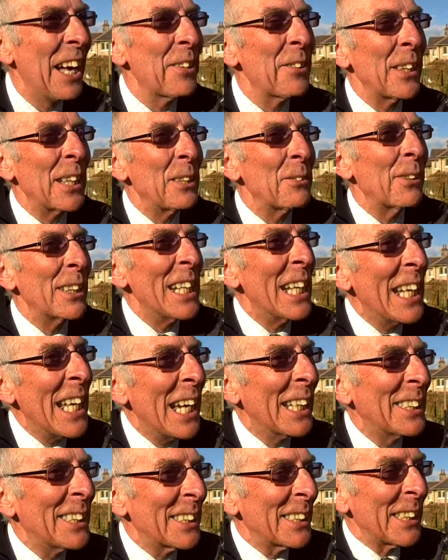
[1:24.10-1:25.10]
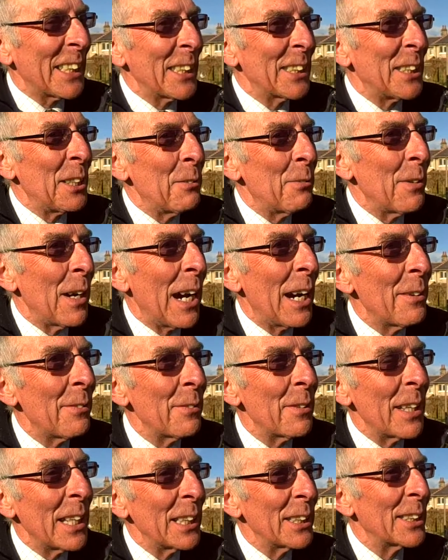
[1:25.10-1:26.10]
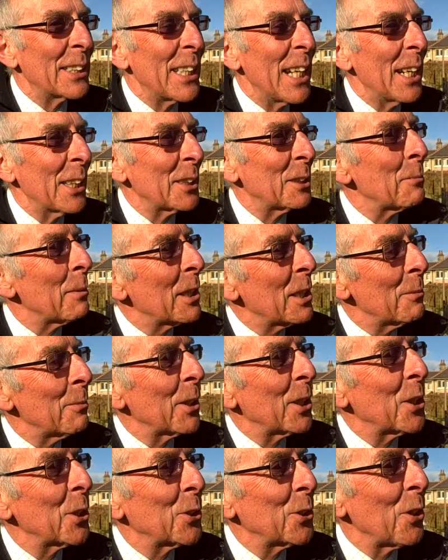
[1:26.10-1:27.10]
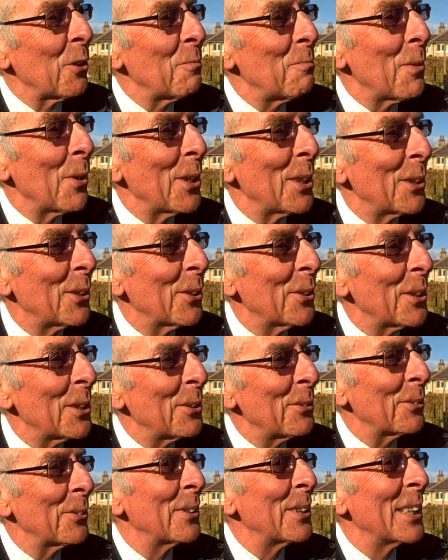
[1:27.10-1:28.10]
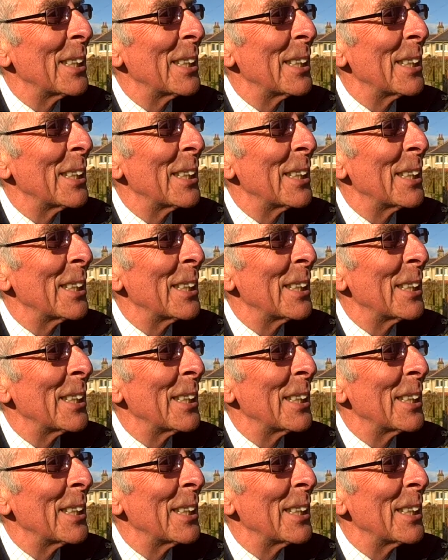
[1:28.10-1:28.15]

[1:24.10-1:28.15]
I think when you get to 65, it starts to become a cut-off point, don't you?